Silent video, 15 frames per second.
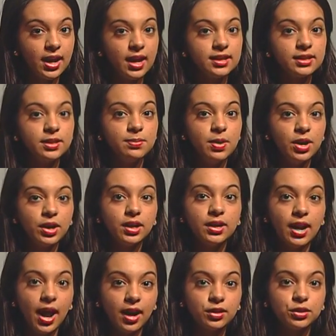is an
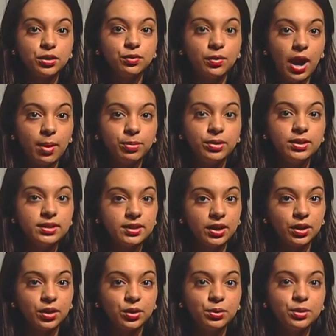American actor, rapper, and
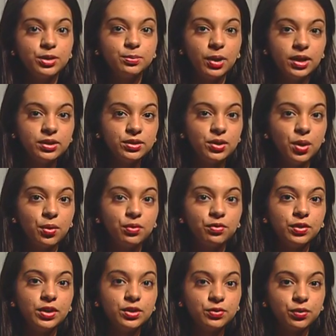singer who is best known
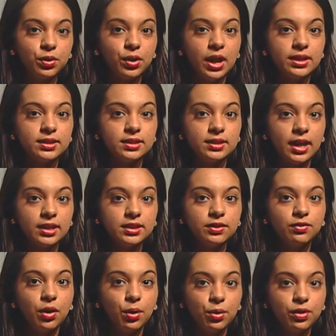for his role as
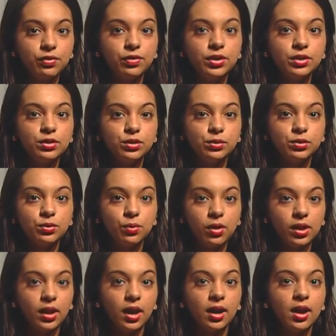Detective Odafin
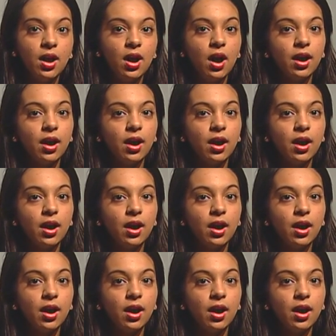Tutuola